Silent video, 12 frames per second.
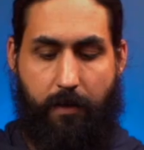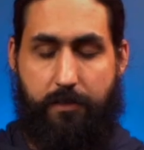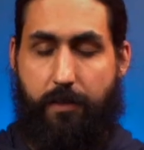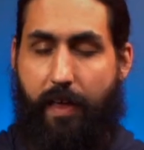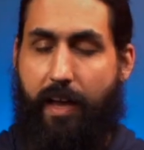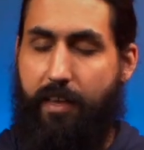
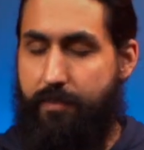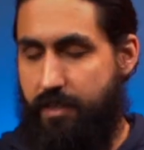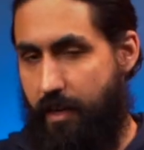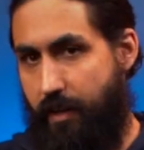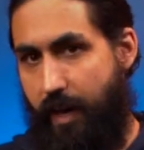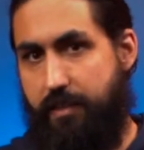So that gives
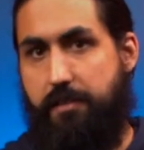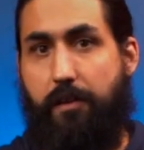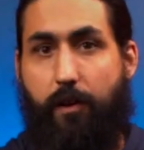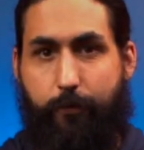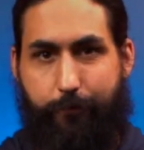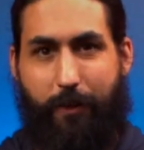it a nice
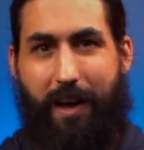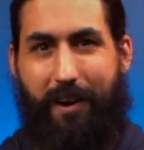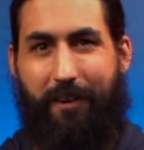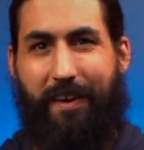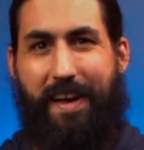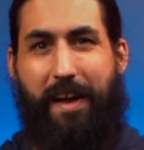little
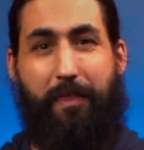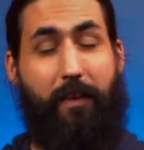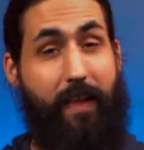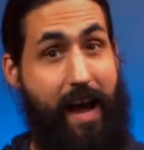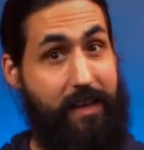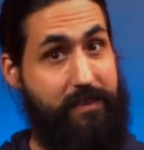flow. The
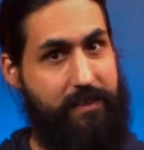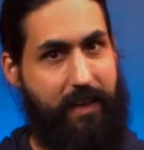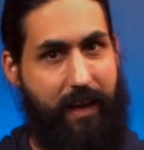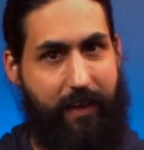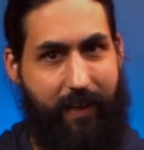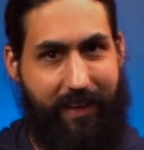last
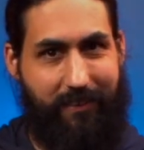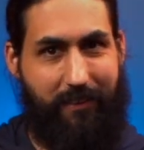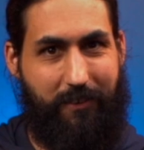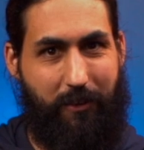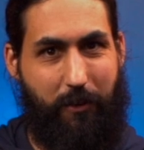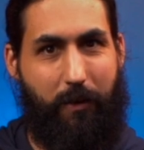thing I like to
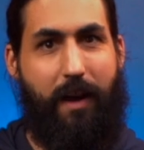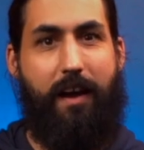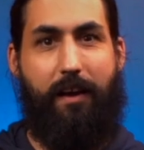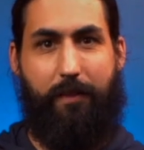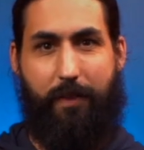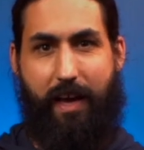do
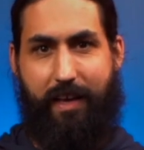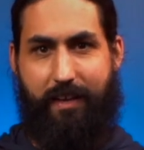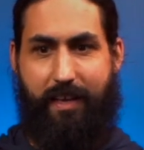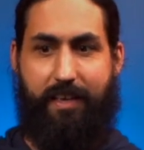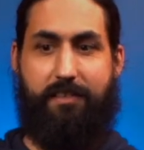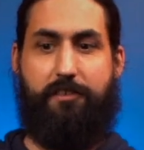then
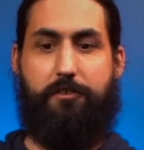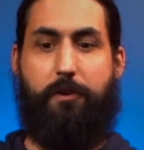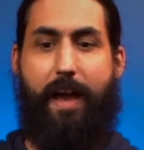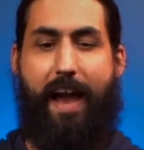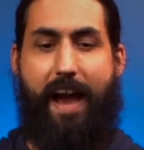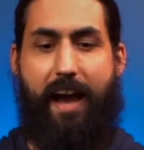is to
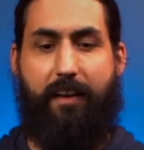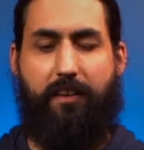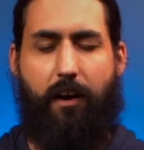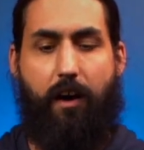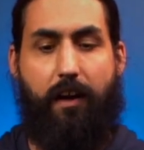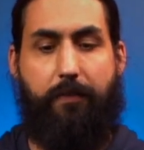add
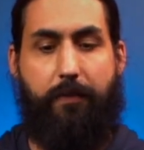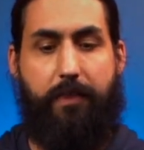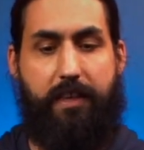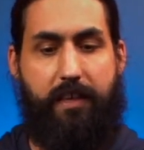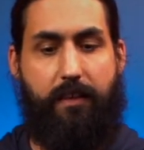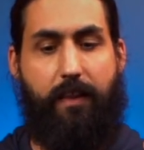on
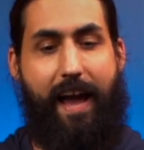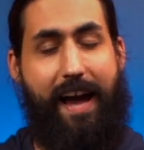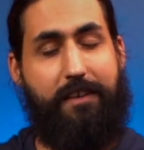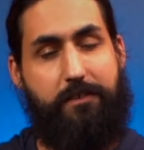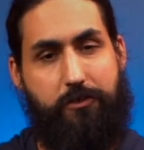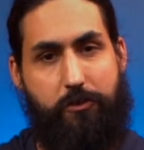the
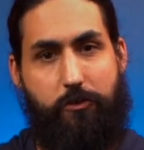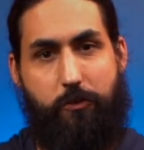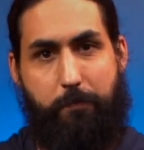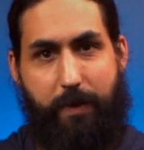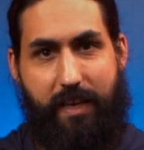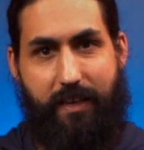last 2
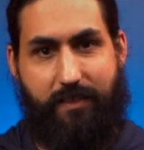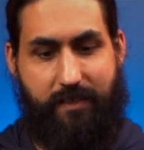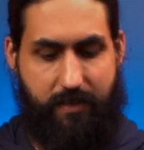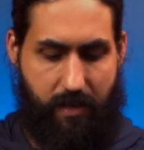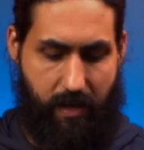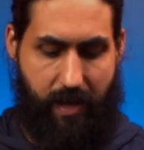
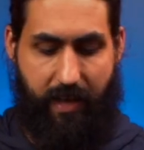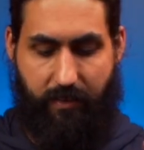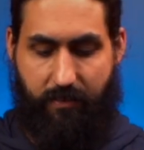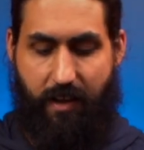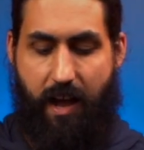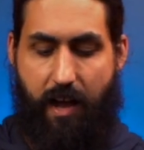beats a
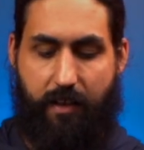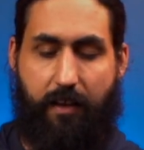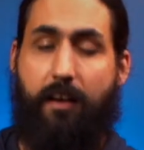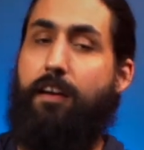talk